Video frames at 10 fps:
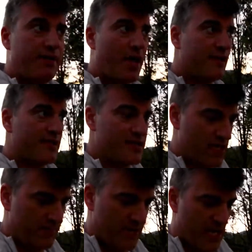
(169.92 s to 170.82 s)
and don't
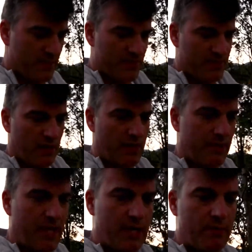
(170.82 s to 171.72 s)
disturb the animals while
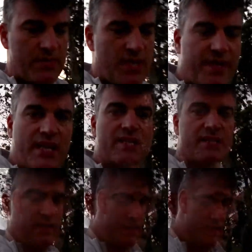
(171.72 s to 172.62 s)
I'm here, which I think
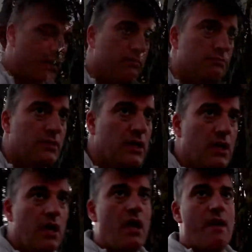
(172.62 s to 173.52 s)
is a
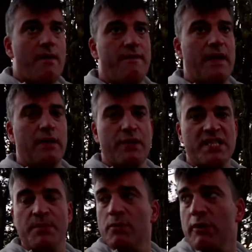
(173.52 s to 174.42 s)
fairly
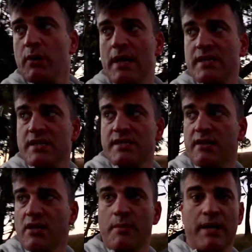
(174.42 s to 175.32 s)
reasonable request
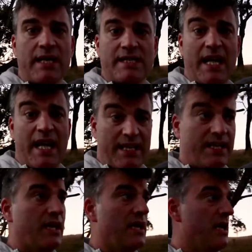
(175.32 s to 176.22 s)
considering I'm on his land.
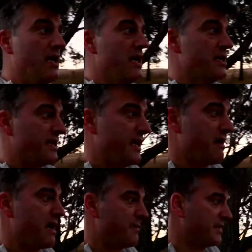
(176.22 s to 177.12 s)
So here
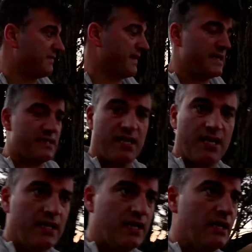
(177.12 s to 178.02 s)
I am at the fence,
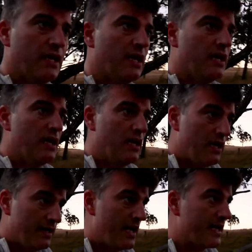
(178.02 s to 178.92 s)

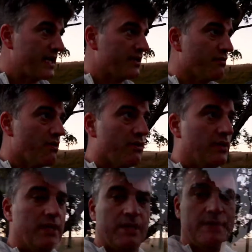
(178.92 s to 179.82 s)
now to get through.
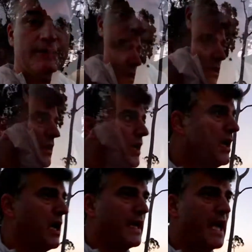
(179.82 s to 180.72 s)

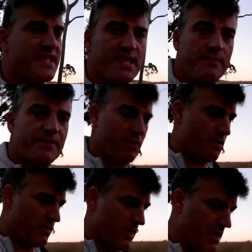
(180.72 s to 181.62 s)
Okay, so I'm
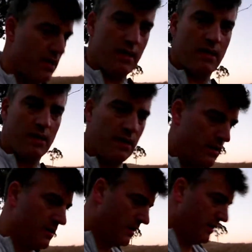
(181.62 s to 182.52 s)
through,
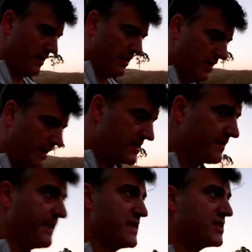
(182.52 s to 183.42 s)
and that's
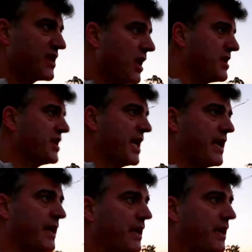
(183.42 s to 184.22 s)
the fence negotiated.